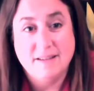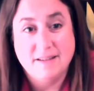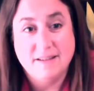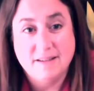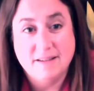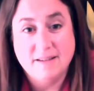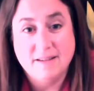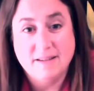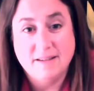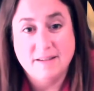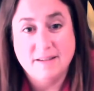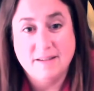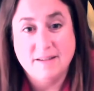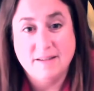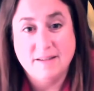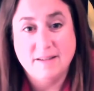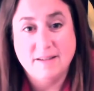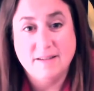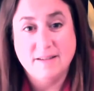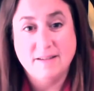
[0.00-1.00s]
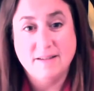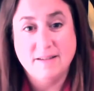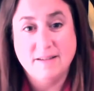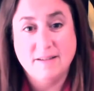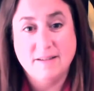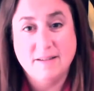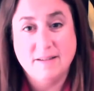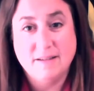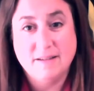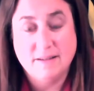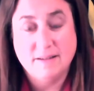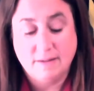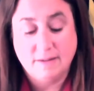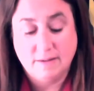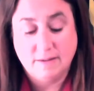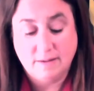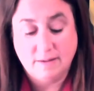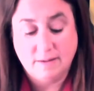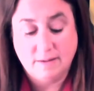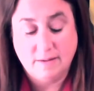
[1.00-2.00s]

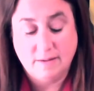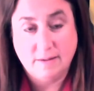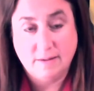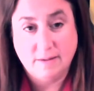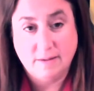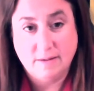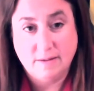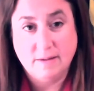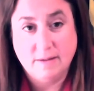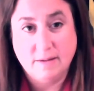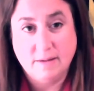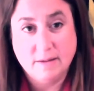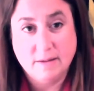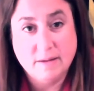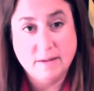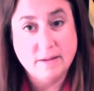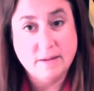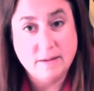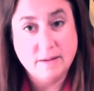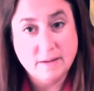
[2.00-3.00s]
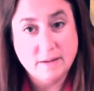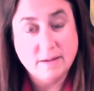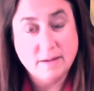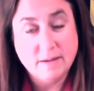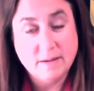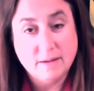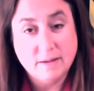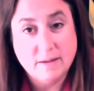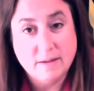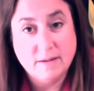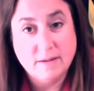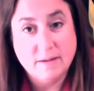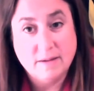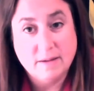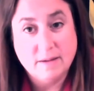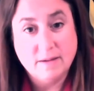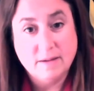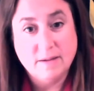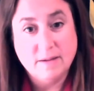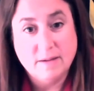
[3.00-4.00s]

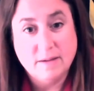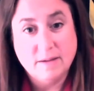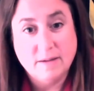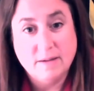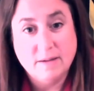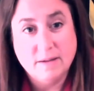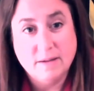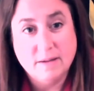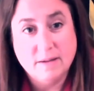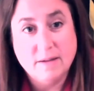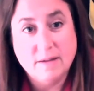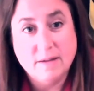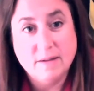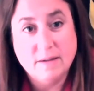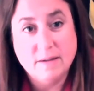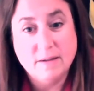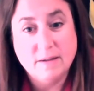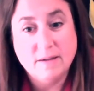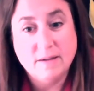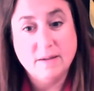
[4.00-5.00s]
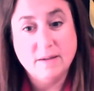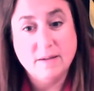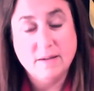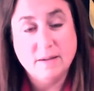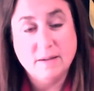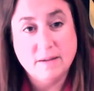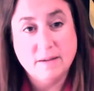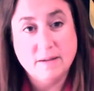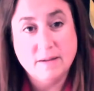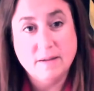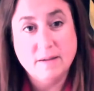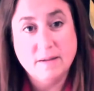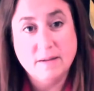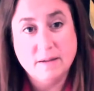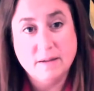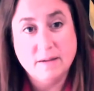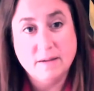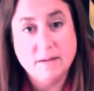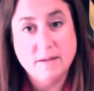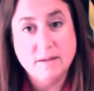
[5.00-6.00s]

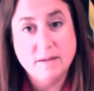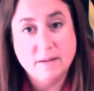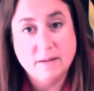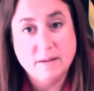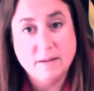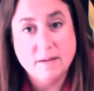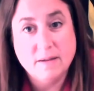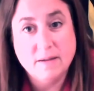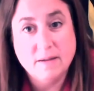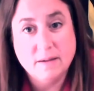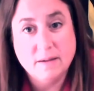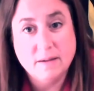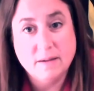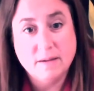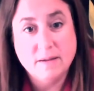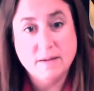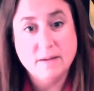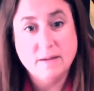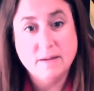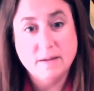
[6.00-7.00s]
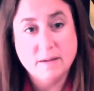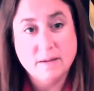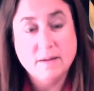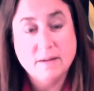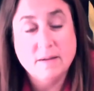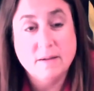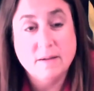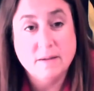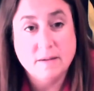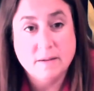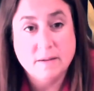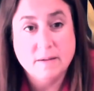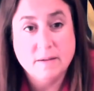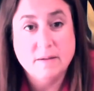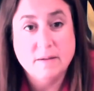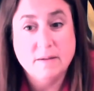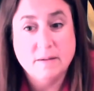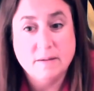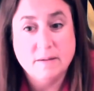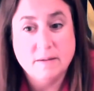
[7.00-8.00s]
(silent)